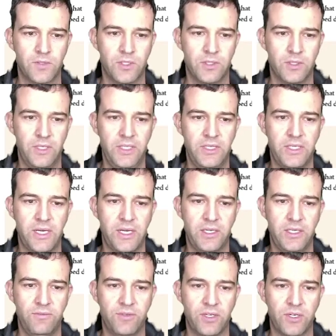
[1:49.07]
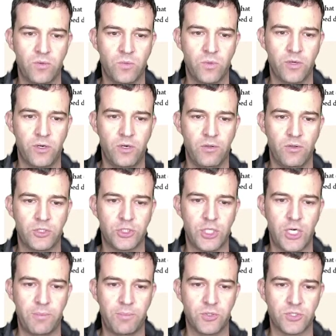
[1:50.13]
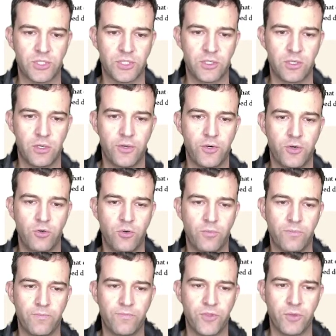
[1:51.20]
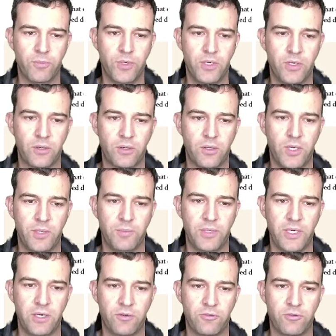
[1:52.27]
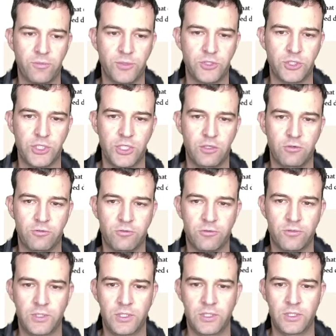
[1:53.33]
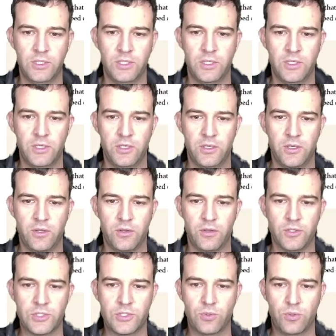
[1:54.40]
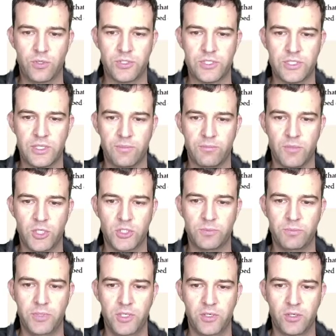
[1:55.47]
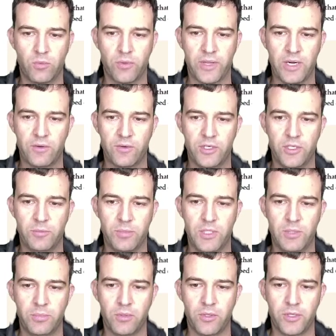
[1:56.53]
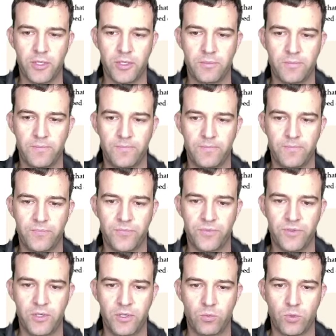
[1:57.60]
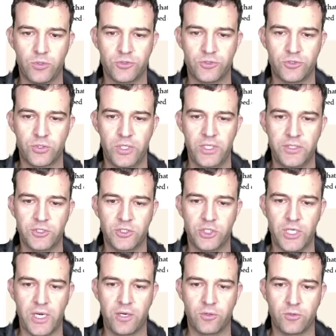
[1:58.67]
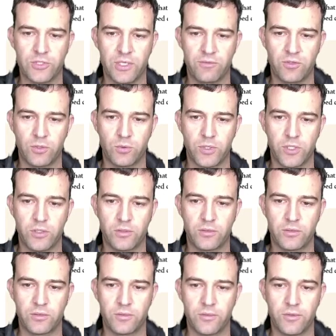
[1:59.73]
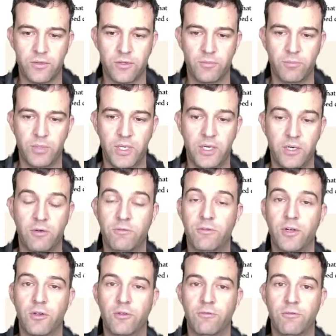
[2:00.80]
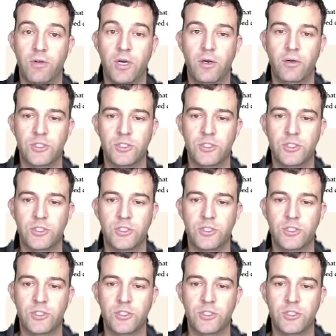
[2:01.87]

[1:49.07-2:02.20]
Late that evening, when all the shoppers had gone home, the bear climbed down from his shelf. The store seemed much bigger without any people in it. There were strange shadows everywhere. The bear felt very